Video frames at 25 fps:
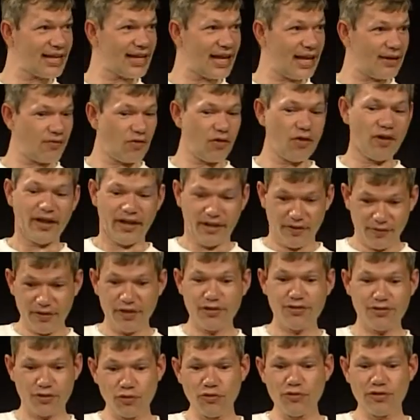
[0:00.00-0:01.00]
level in
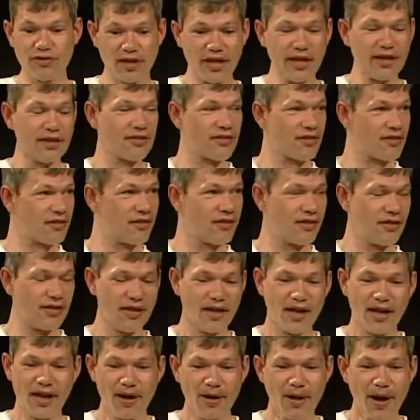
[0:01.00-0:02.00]
these two states.
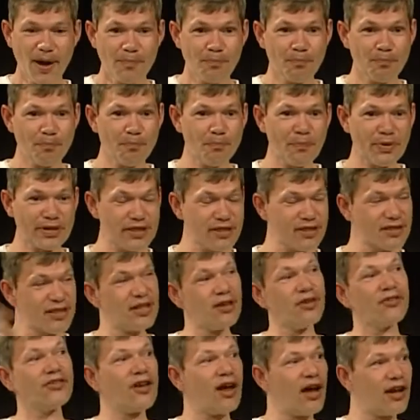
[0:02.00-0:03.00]
Yes but
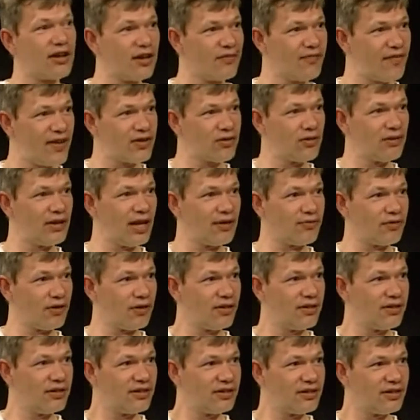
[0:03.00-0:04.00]
still not on a federal level.
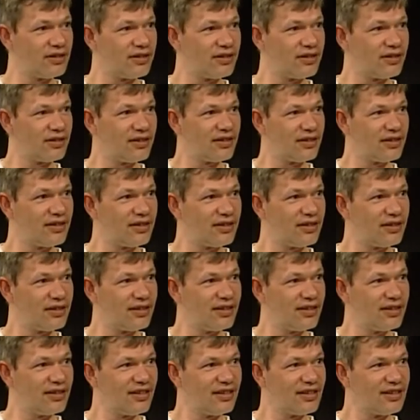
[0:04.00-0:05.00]
Federally,
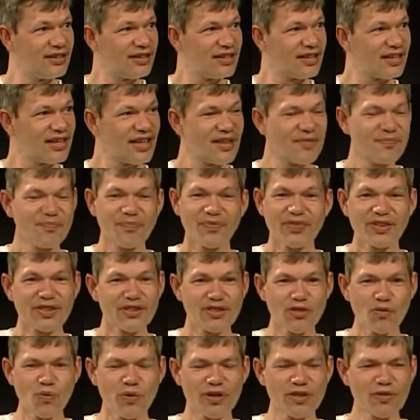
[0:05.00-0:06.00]
still illegal.
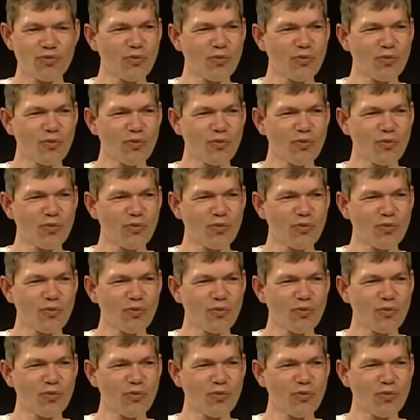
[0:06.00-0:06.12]
So what's